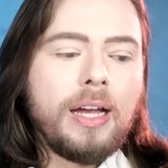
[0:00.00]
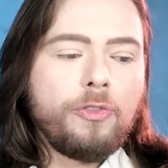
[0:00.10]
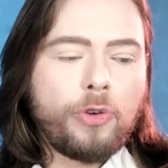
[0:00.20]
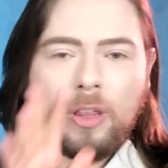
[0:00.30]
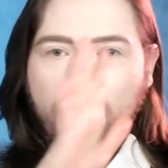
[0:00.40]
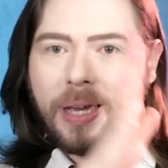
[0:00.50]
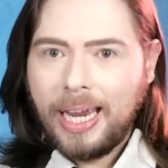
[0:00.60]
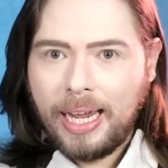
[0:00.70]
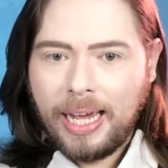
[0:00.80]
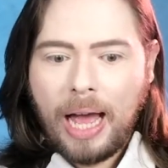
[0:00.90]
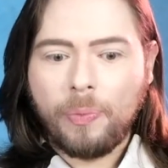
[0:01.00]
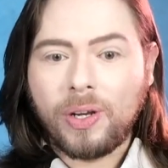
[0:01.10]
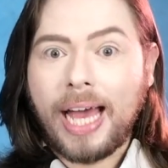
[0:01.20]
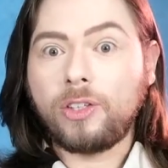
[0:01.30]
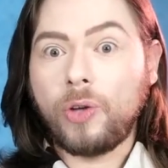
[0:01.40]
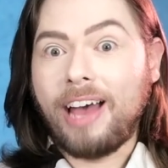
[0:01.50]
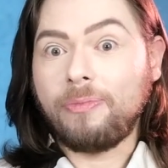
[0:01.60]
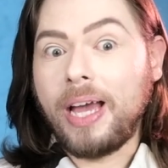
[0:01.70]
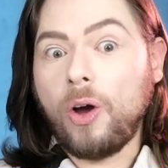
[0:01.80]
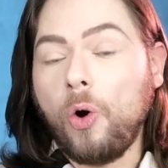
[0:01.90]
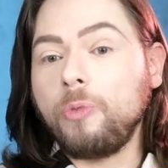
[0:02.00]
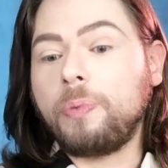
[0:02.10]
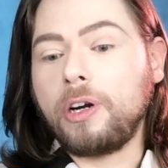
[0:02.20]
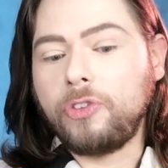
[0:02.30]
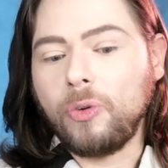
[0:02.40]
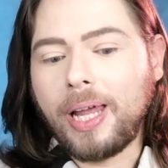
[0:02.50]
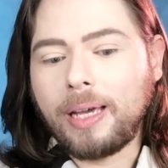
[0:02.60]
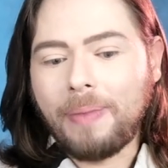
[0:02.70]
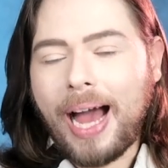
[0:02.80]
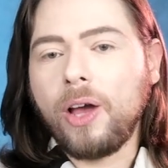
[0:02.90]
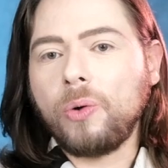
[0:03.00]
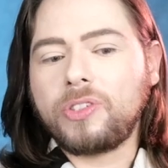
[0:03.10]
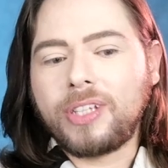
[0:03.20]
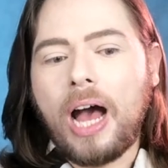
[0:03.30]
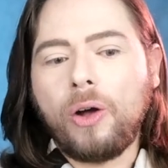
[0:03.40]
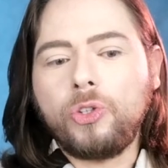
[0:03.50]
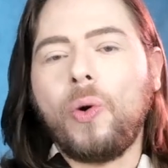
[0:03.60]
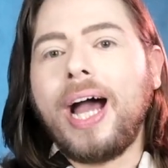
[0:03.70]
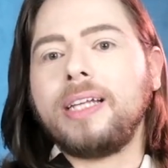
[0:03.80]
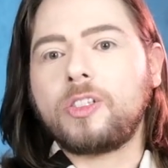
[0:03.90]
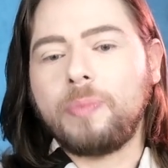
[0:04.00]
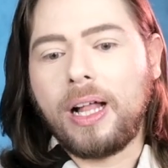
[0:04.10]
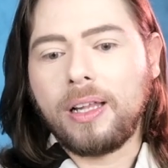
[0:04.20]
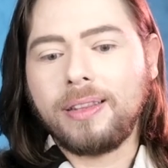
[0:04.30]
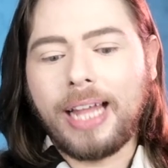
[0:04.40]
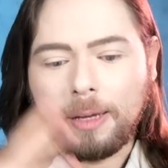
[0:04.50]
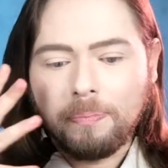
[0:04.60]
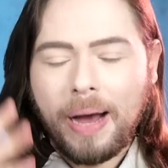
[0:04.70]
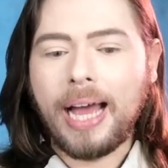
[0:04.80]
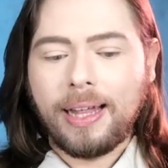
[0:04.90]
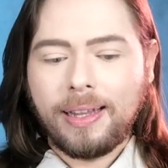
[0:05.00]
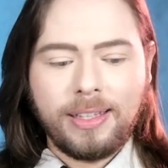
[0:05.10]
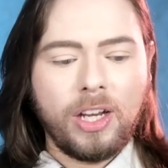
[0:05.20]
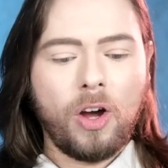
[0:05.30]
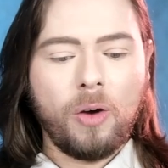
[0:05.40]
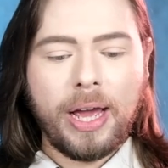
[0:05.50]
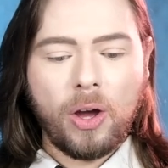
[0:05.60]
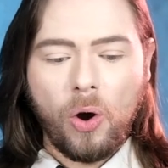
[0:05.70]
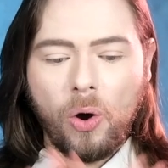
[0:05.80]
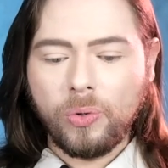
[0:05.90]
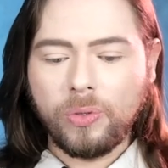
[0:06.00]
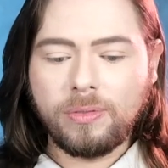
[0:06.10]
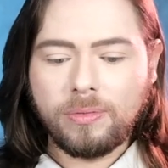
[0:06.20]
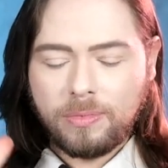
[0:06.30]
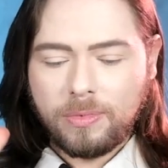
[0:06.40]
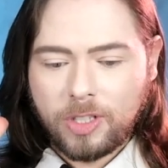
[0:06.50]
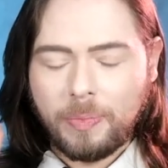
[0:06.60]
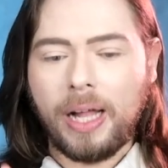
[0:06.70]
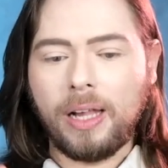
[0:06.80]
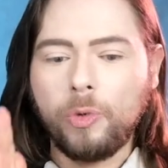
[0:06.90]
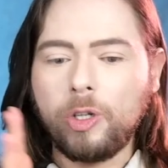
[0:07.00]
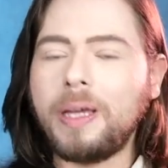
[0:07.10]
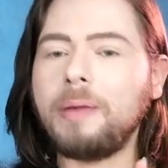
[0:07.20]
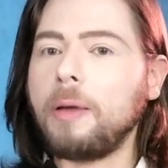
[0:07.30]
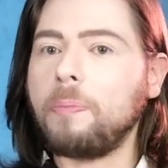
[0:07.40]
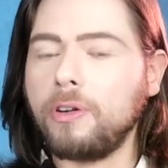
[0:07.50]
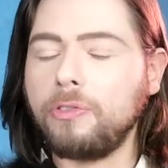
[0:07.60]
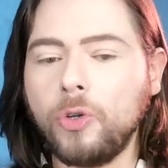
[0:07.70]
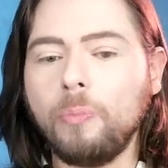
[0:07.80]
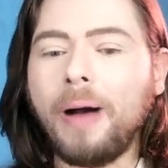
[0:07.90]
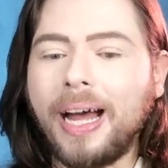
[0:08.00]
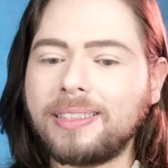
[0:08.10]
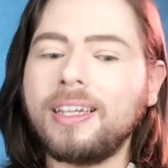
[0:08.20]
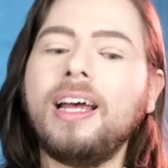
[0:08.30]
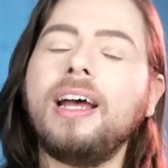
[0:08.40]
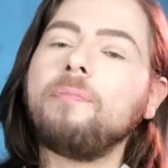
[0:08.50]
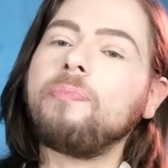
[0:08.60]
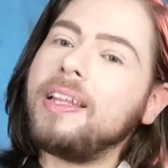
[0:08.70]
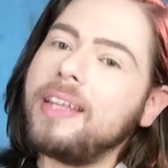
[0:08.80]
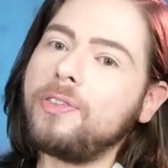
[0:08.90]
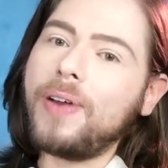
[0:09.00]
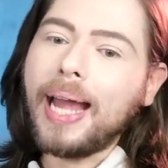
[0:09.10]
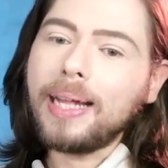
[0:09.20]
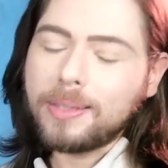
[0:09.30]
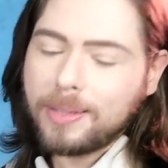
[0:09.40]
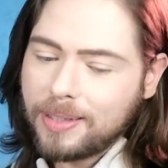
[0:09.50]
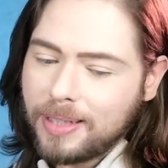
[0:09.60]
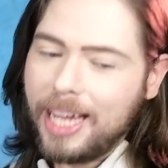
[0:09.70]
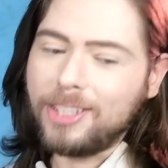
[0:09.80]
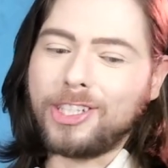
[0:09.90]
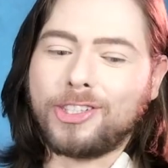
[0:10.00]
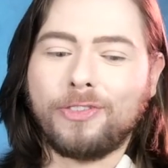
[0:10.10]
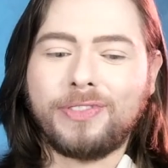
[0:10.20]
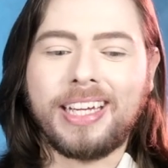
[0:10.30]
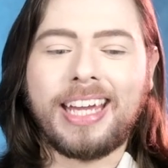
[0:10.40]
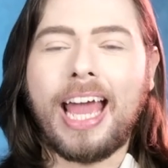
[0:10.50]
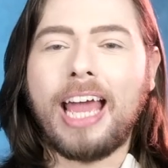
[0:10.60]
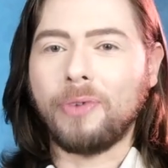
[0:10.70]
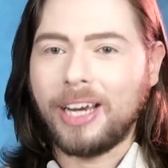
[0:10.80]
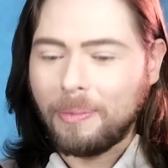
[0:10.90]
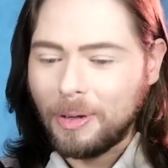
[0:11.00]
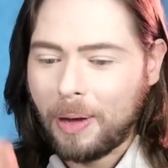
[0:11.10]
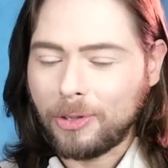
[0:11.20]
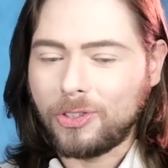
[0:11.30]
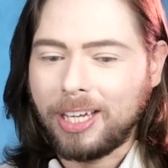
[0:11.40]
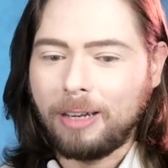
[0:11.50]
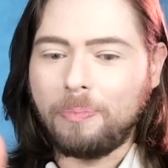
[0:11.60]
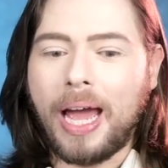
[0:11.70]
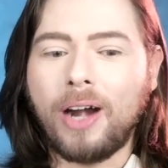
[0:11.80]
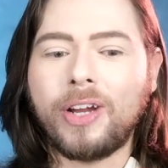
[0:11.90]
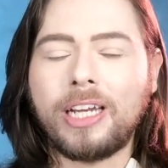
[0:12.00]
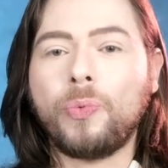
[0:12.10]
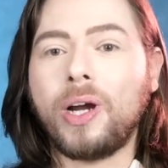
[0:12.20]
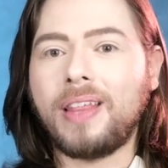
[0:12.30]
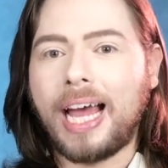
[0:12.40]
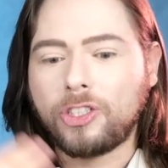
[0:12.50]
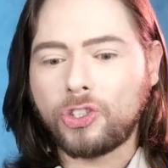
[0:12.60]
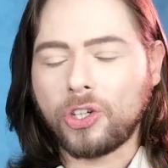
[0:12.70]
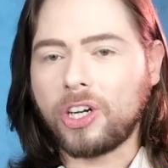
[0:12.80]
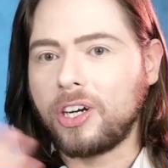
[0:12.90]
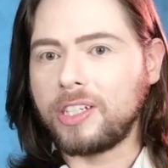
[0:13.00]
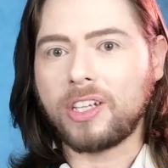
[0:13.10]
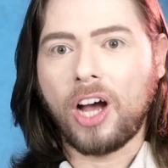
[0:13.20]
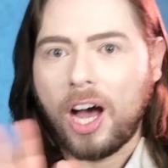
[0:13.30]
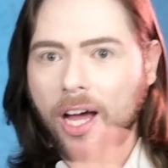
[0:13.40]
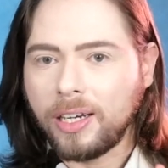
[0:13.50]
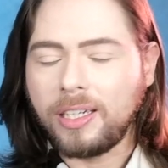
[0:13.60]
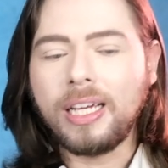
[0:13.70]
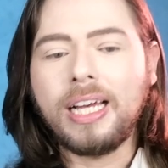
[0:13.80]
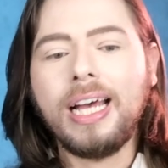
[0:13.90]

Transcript: For the beginning, I would like to have my own perfume, like my own, how do I smell? Like my own smell would be my perfume. But in the advanced stages of decay, when I'm about to get buried, where that sugar is gone,